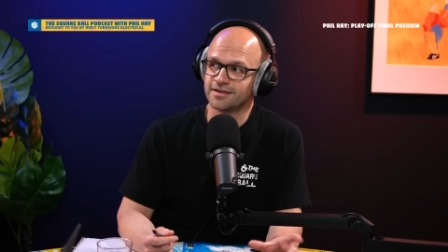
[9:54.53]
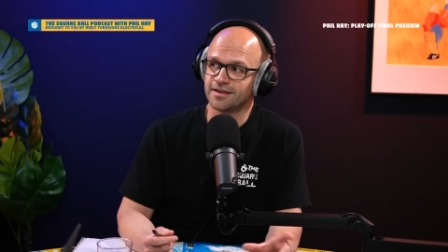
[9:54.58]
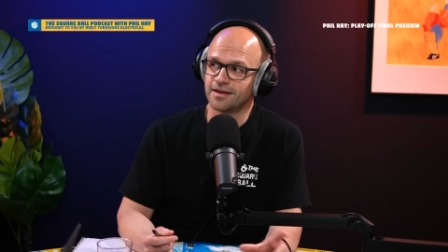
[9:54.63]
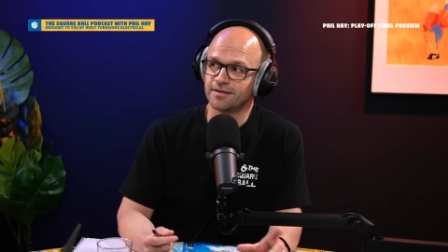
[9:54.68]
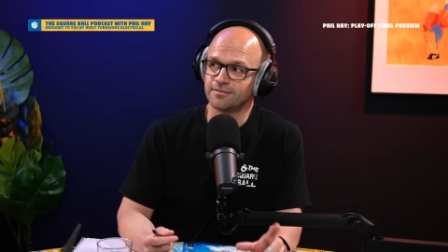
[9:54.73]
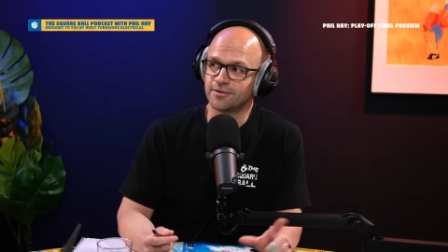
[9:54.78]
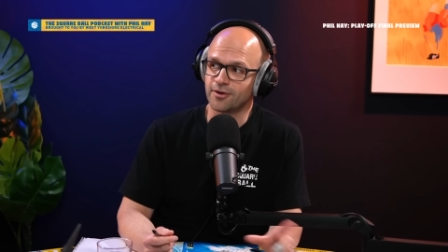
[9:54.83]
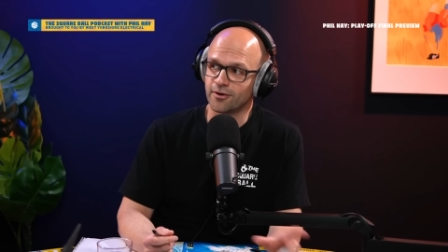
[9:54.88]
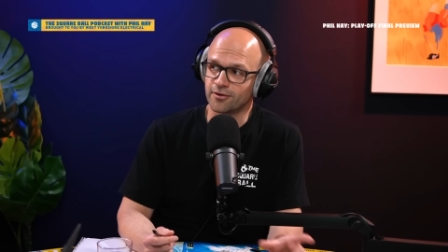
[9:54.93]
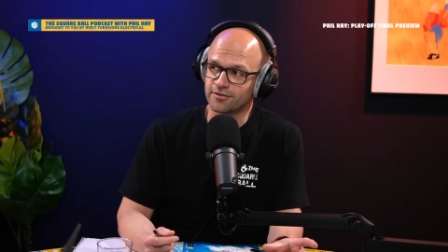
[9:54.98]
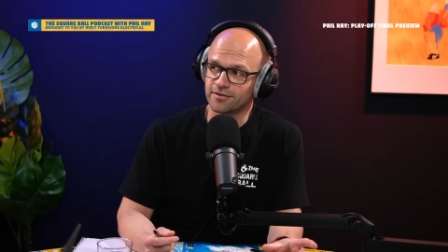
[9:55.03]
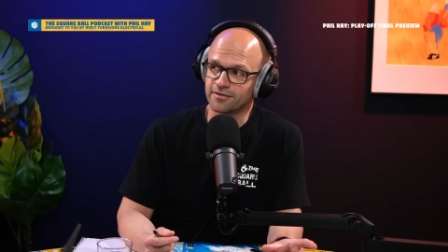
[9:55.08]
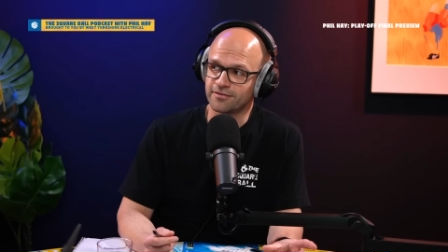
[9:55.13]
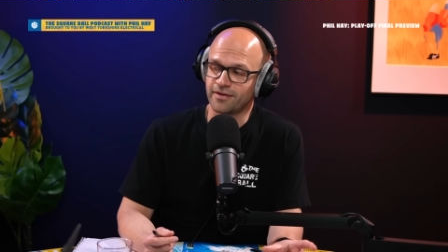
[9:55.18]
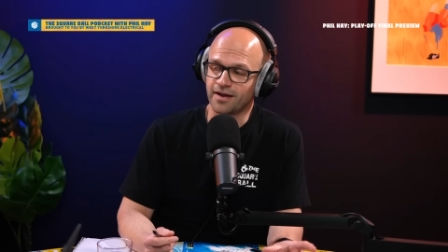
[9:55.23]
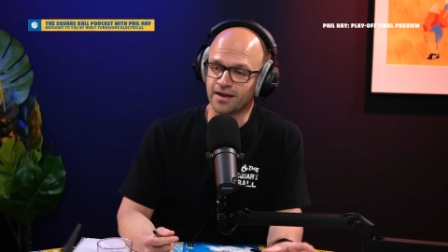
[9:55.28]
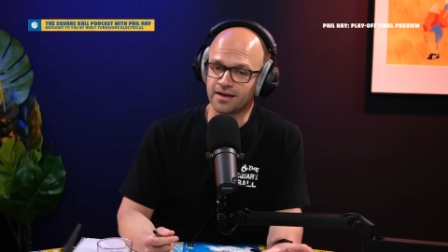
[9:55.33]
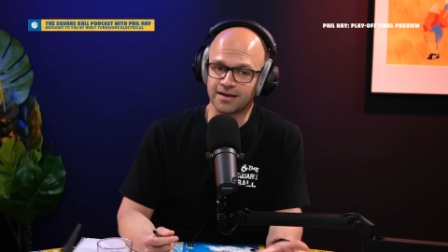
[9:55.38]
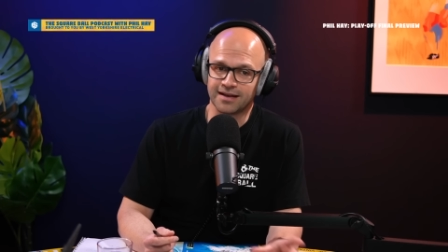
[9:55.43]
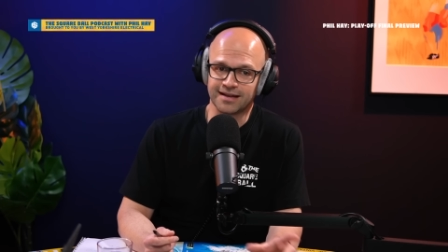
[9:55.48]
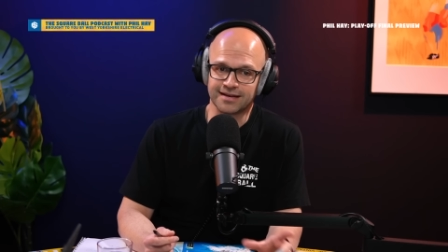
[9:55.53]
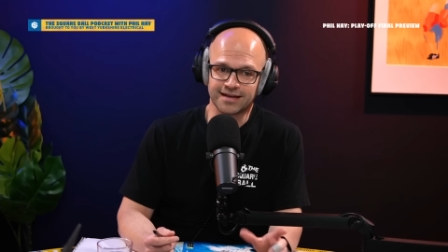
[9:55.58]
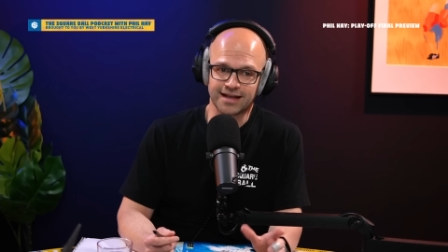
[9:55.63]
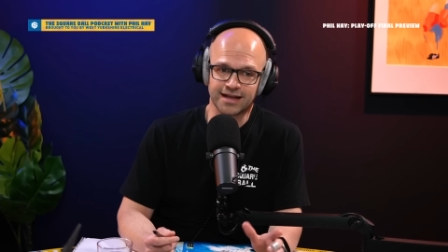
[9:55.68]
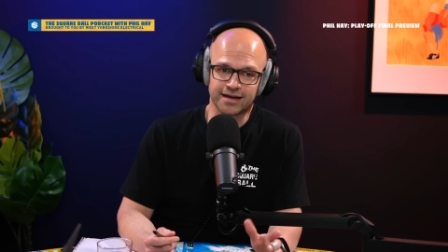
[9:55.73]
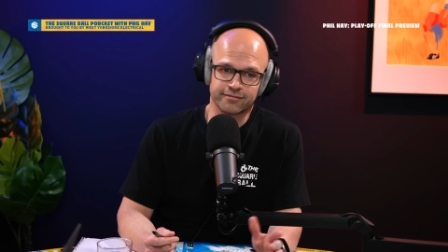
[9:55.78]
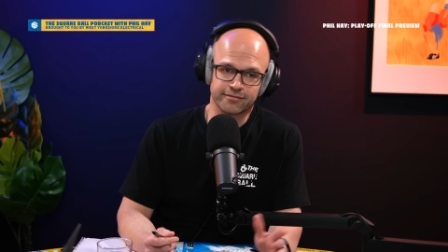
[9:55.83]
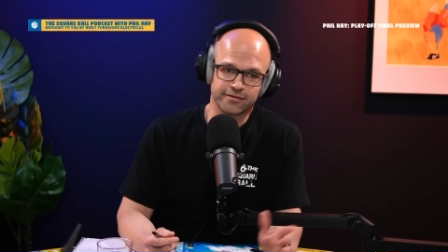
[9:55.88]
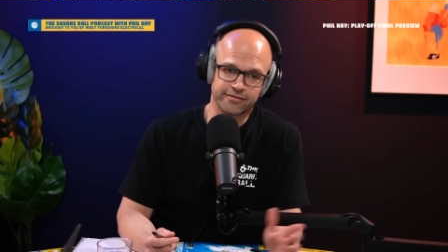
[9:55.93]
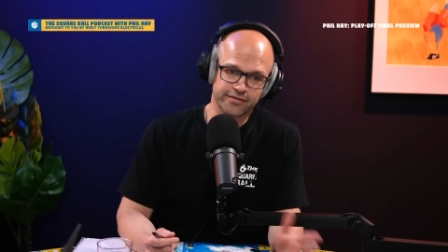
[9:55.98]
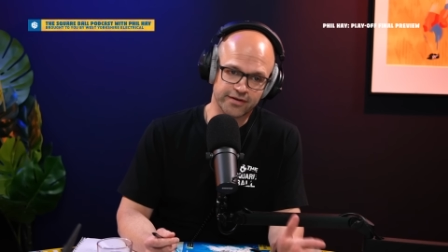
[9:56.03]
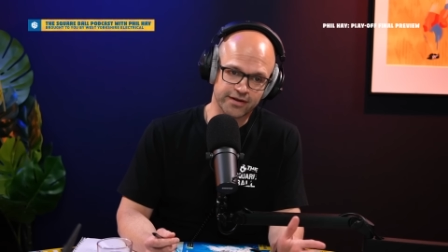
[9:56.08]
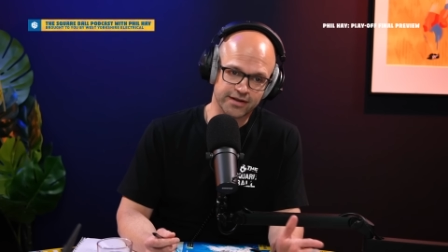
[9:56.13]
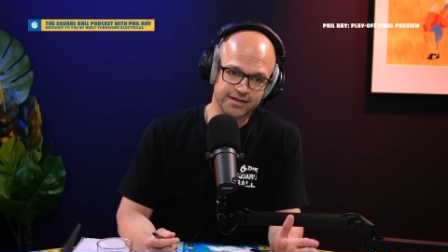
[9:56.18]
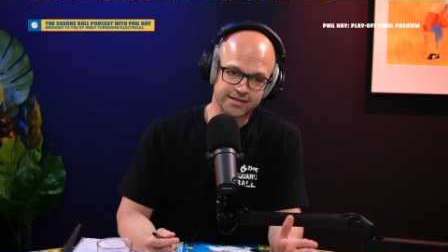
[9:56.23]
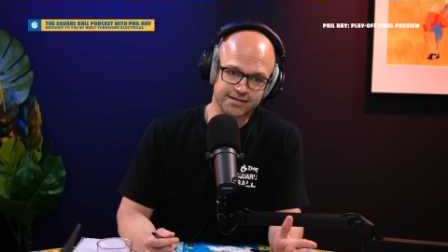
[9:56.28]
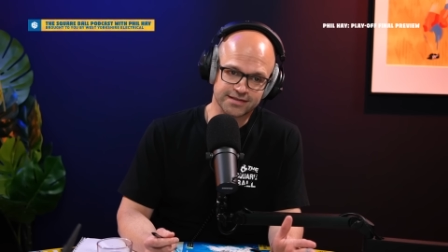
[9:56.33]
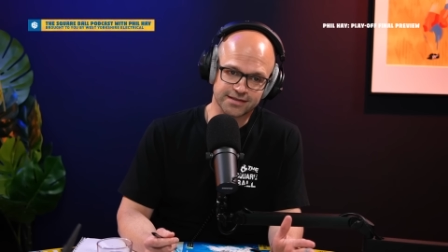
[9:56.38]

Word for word: and then got to the final and kind of reverted